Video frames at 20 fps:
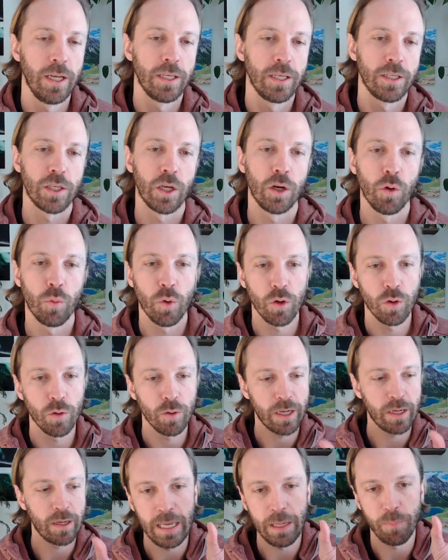So we'll
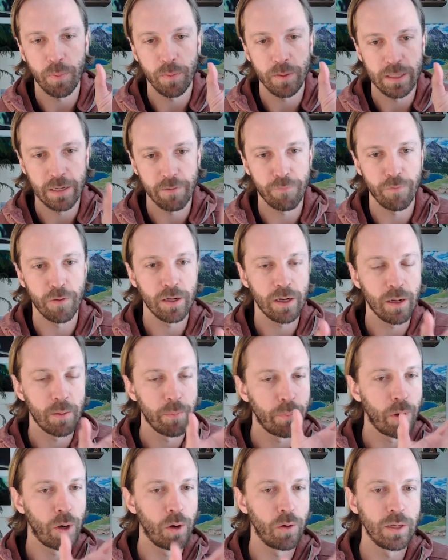keep different
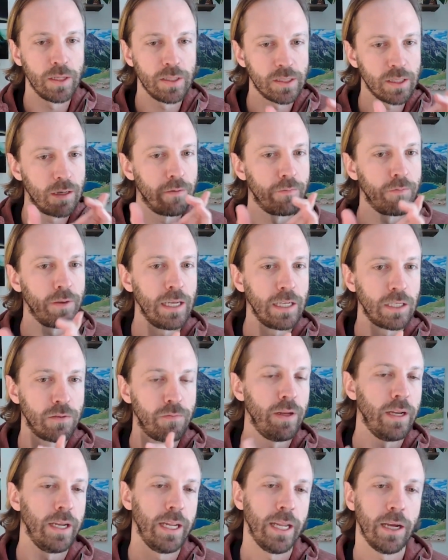components of each
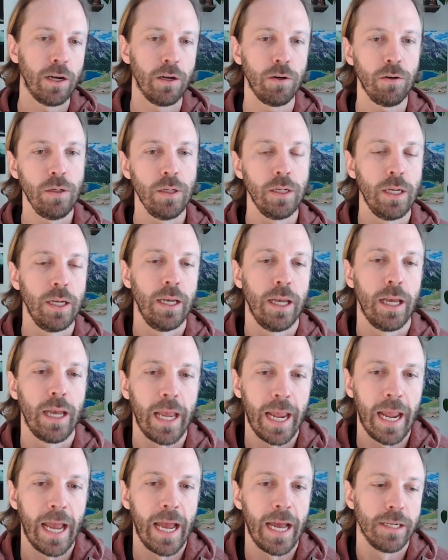video
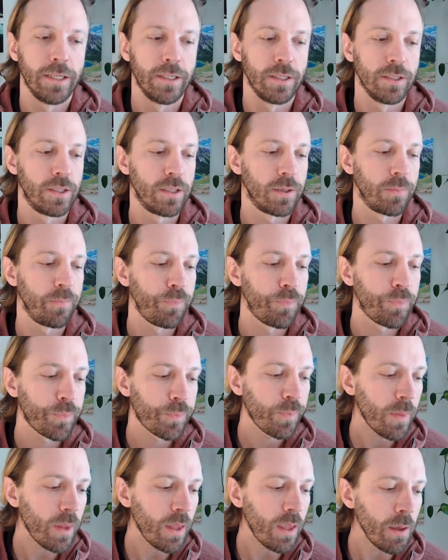and
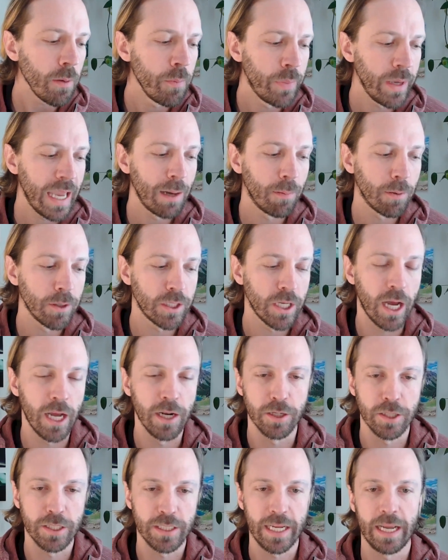be able to
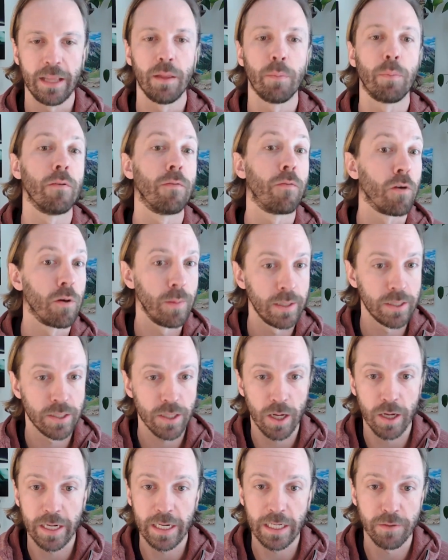understand the performance
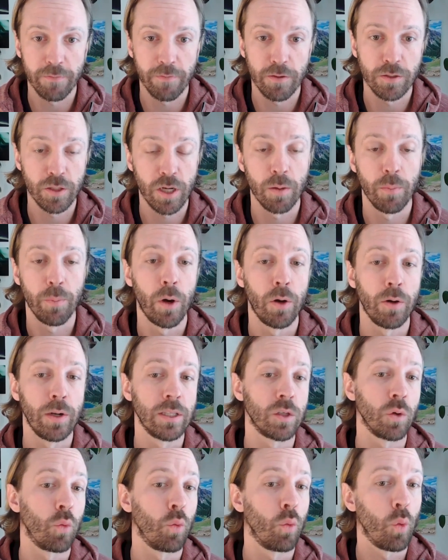on each of those
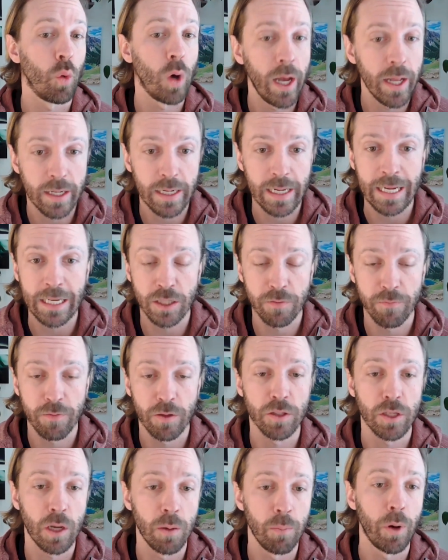components, what each of
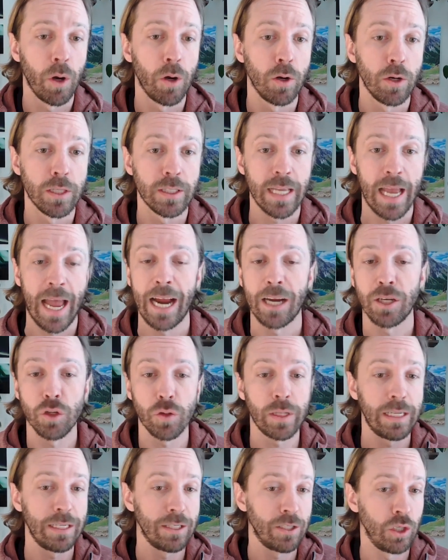those components
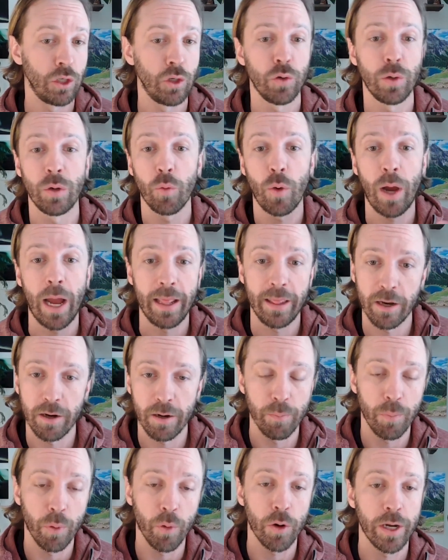actually do and why they're
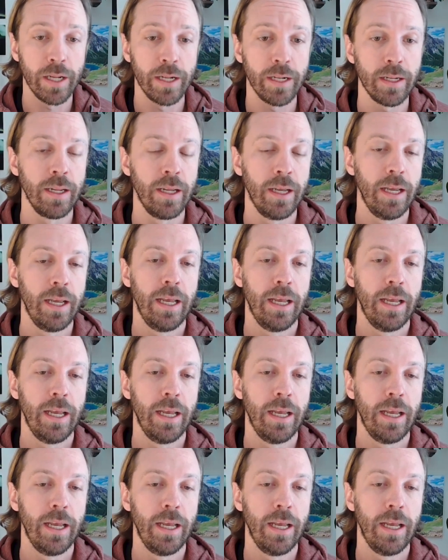important.